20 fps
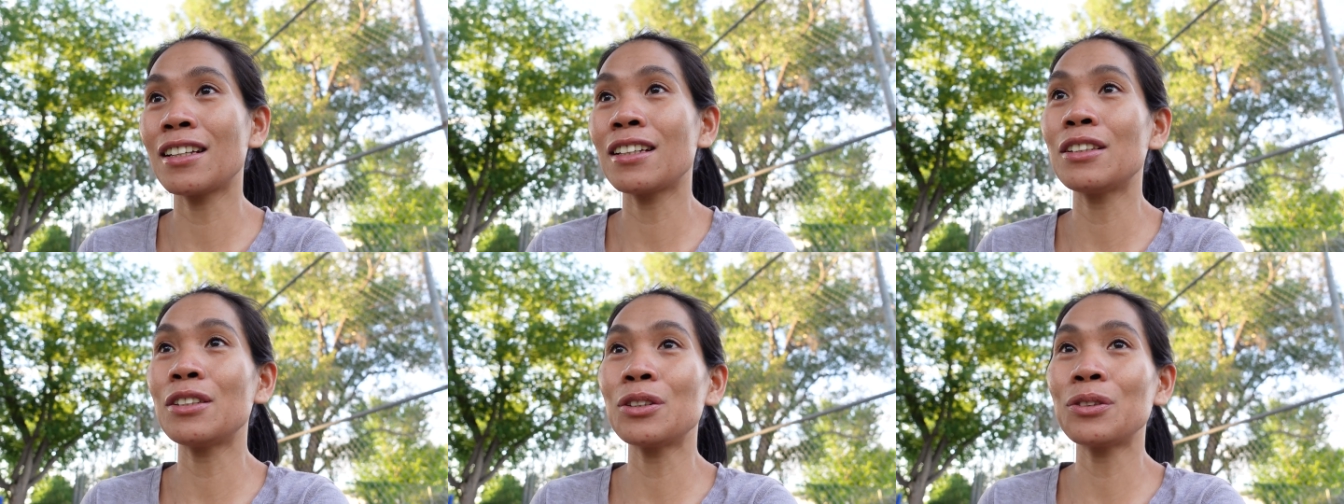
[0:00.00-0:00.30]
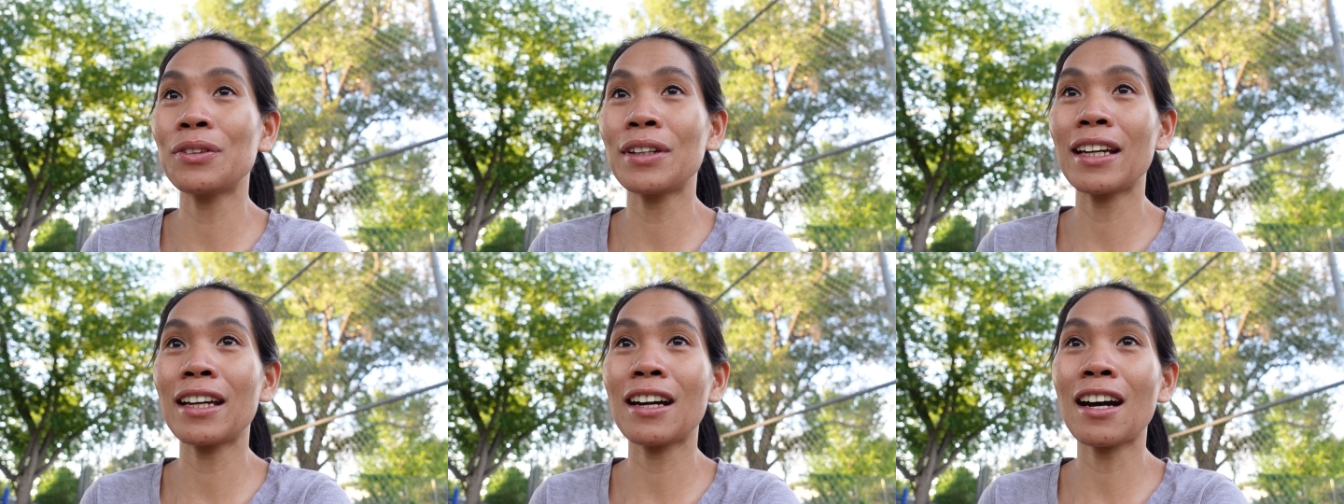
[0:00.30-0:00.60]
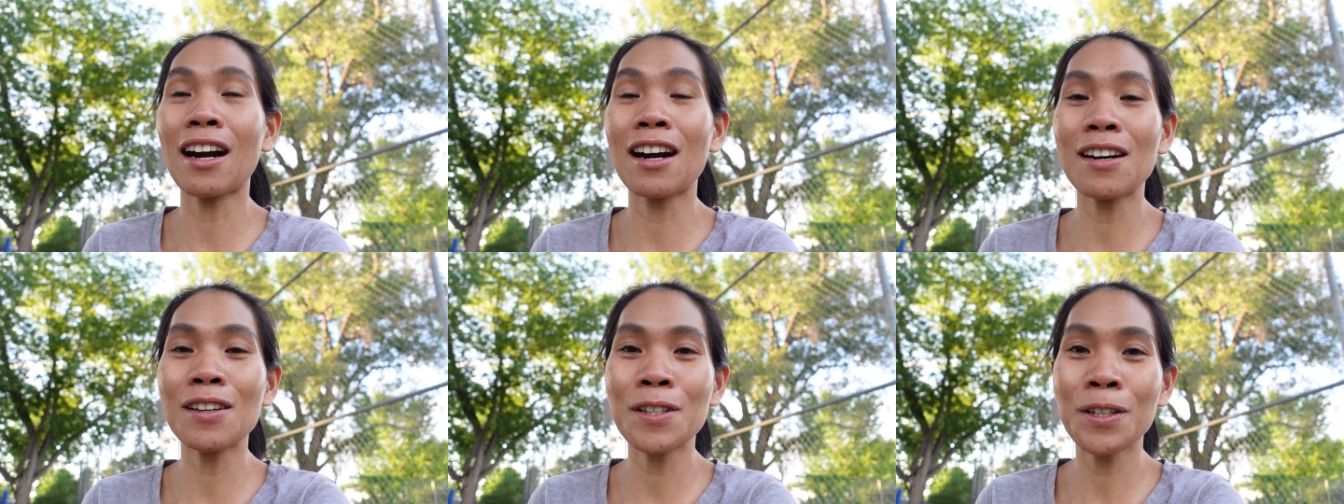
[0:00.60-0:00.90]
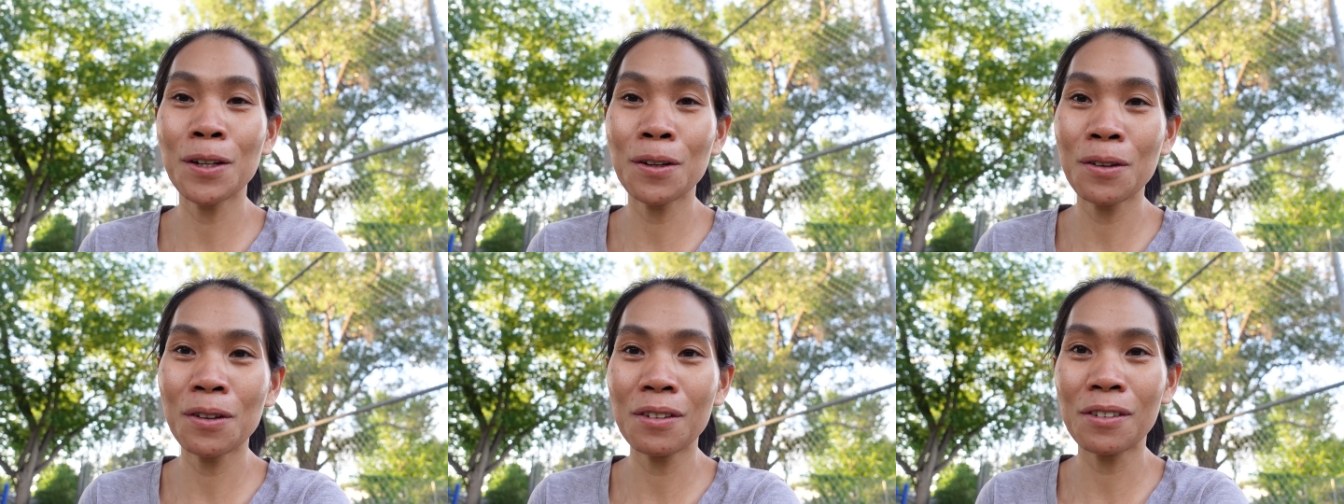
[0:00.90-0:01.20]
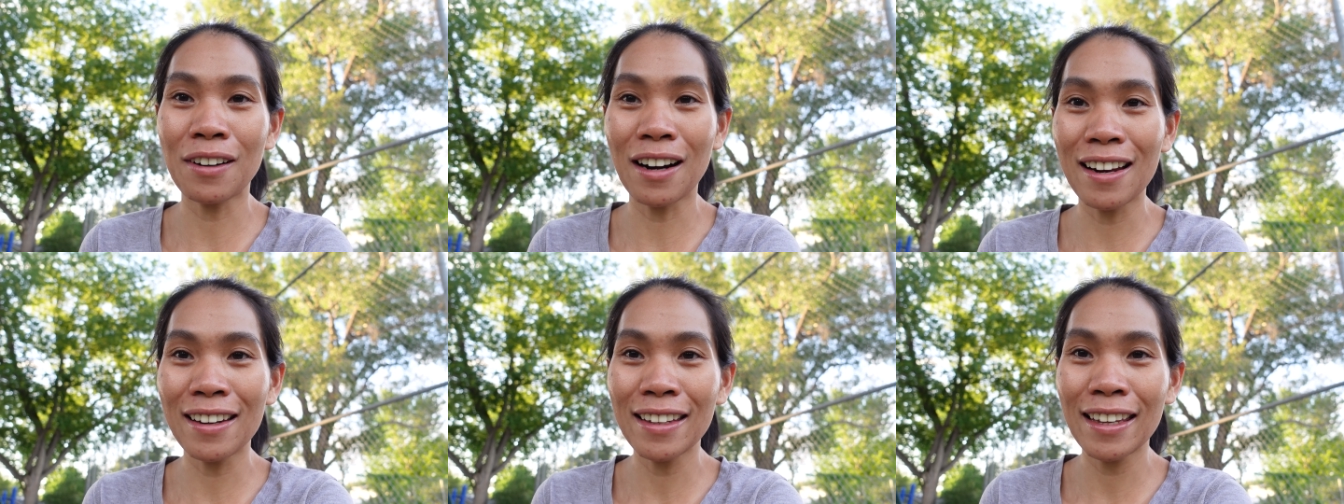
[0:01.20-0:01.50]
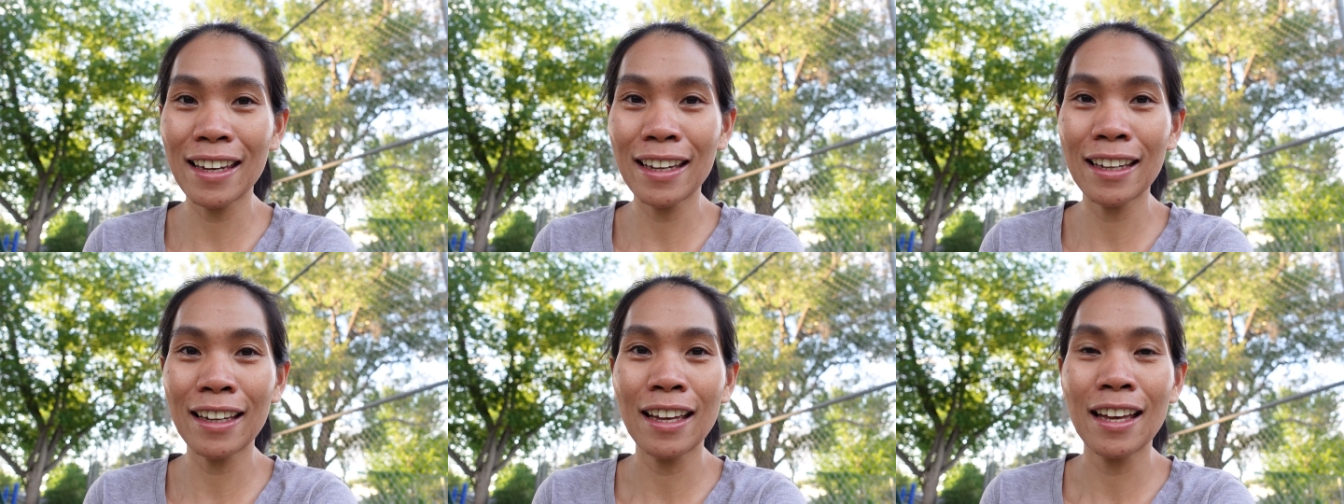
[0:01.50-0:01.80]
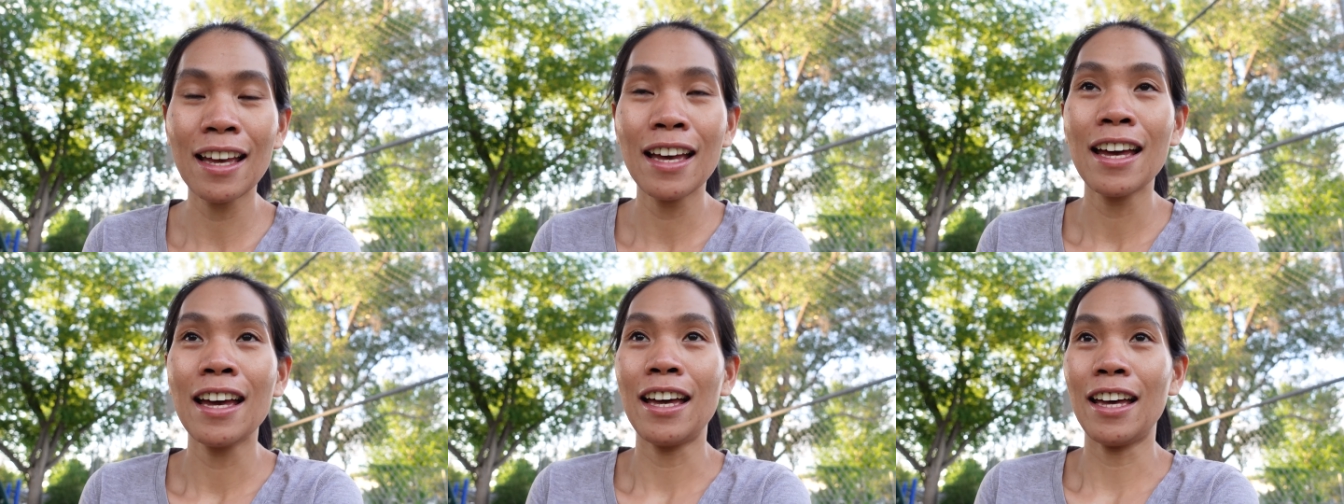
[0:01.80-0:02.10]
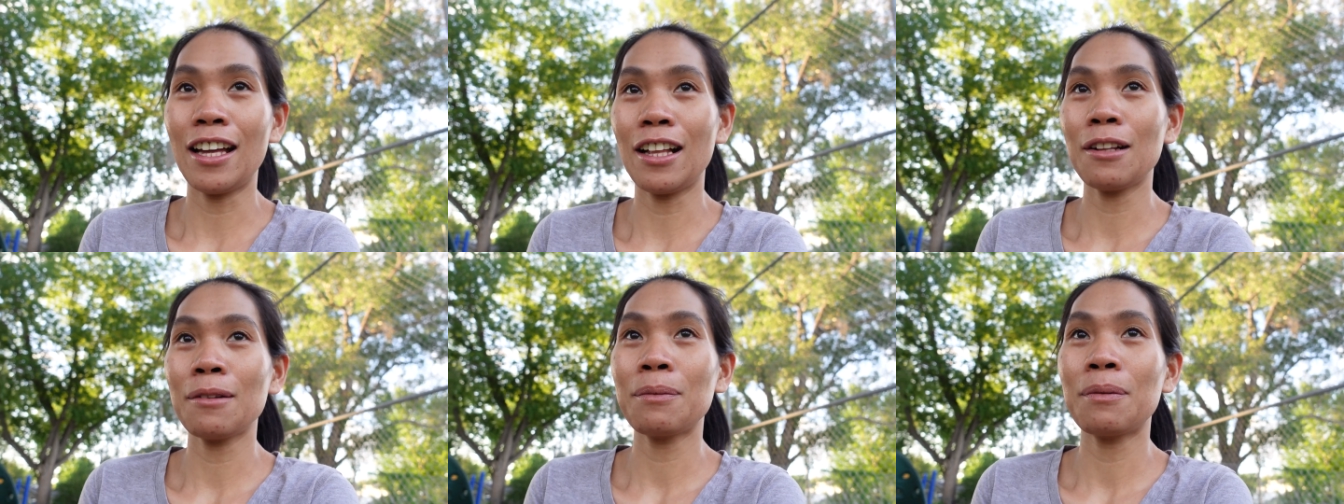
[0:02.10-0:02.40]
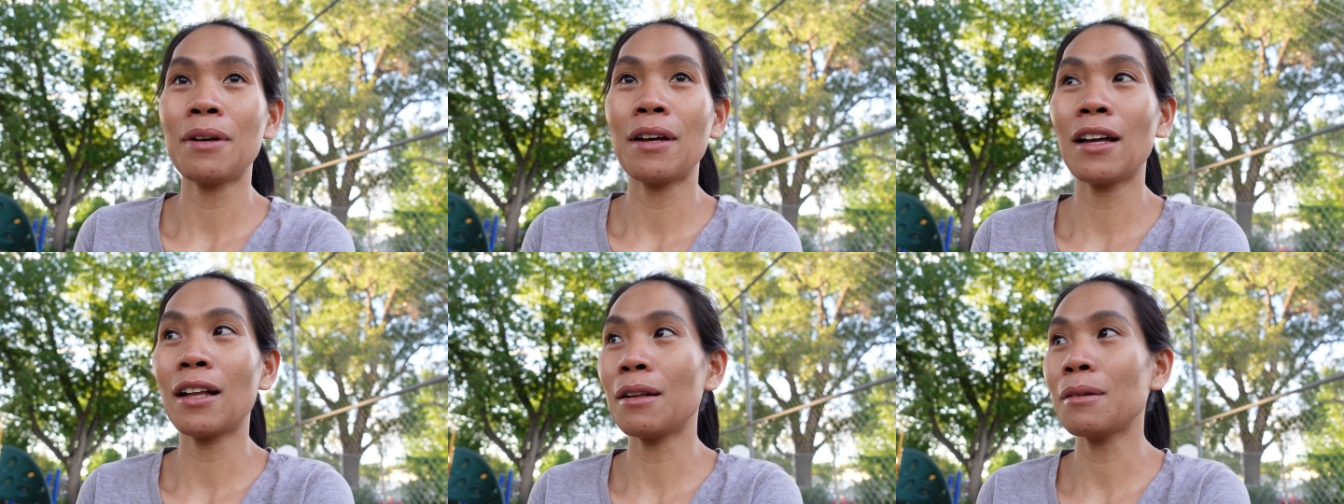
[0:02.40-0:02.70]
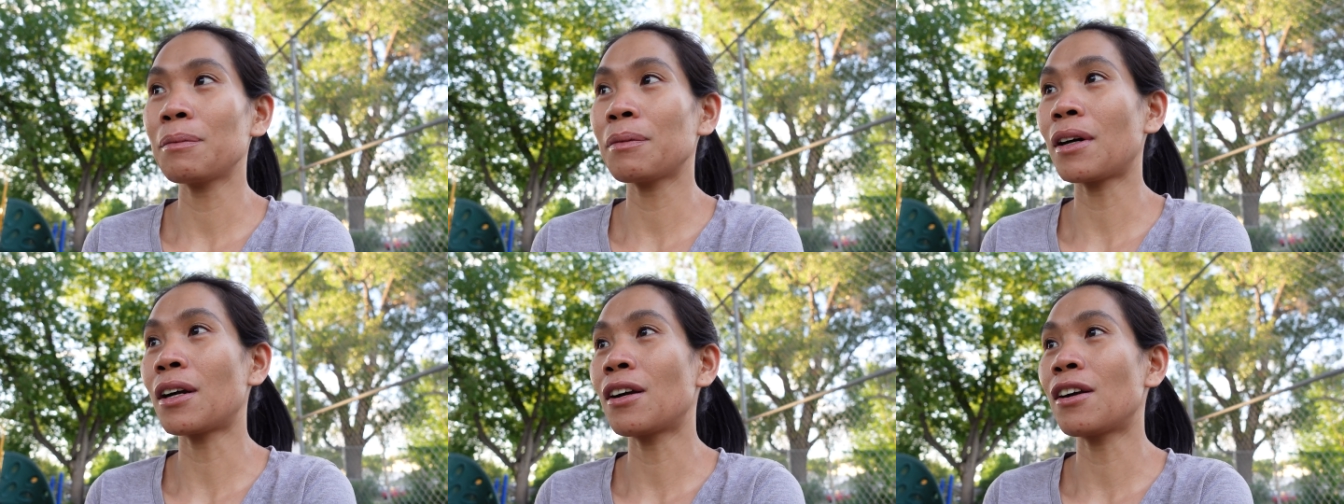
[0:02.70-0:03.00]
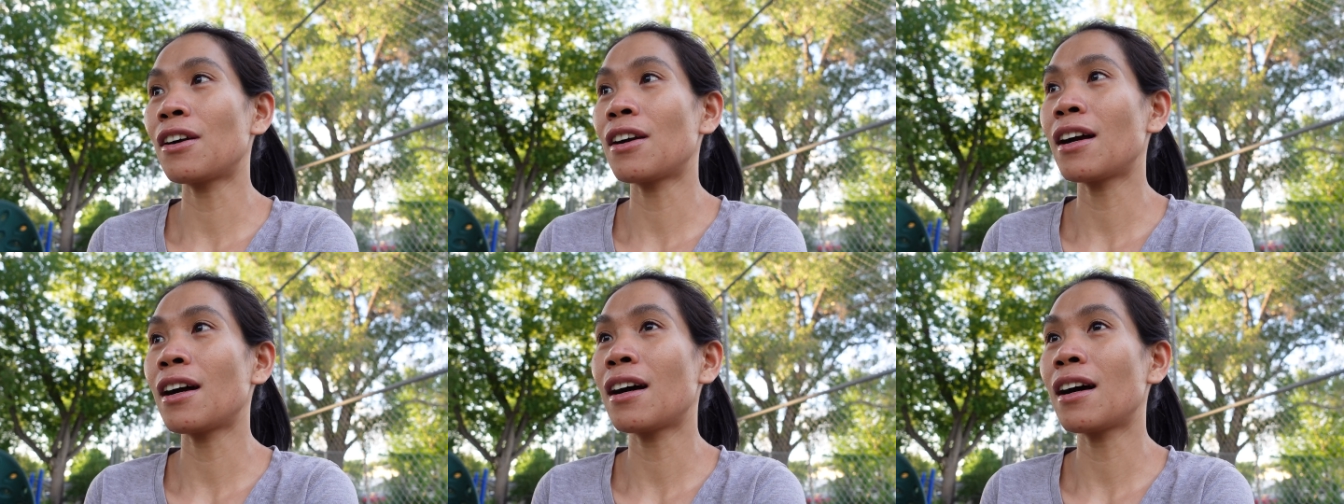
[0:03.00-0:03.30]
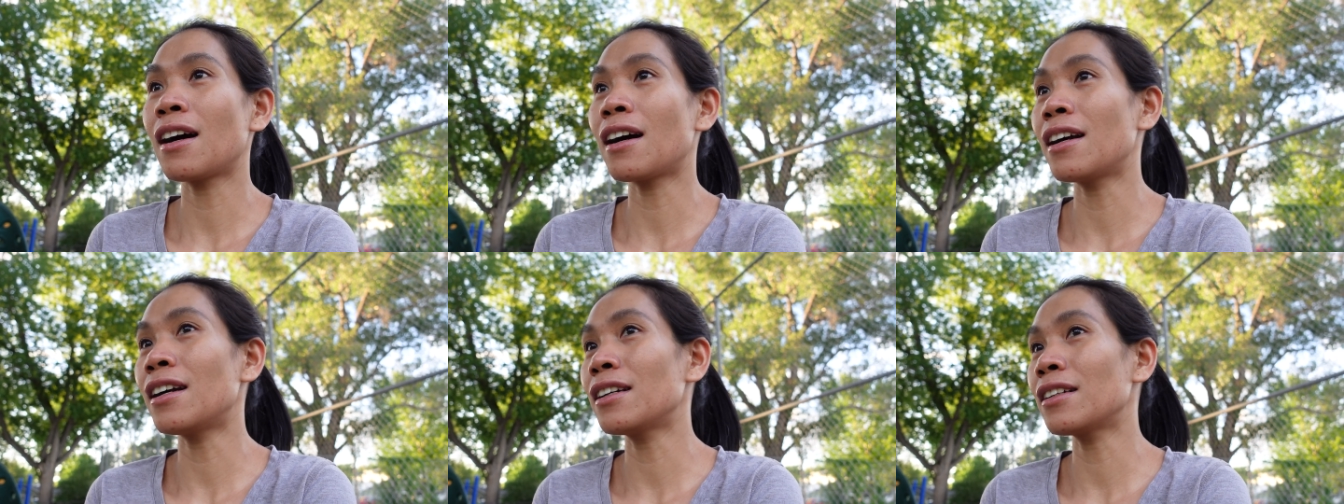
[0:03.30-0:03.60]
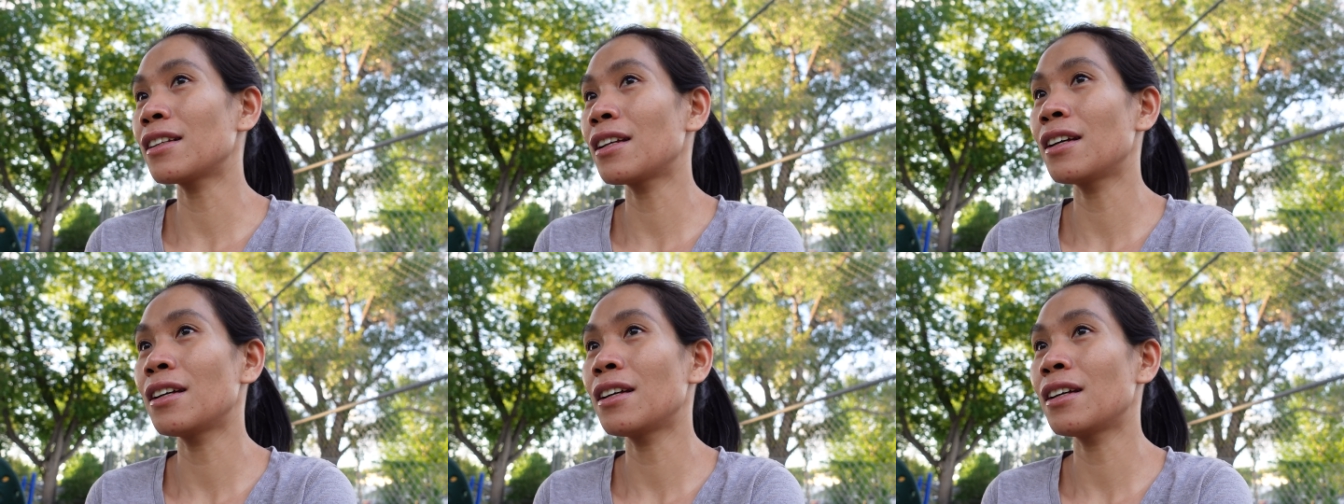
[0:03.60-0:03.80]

Doing cardio, running, help our heart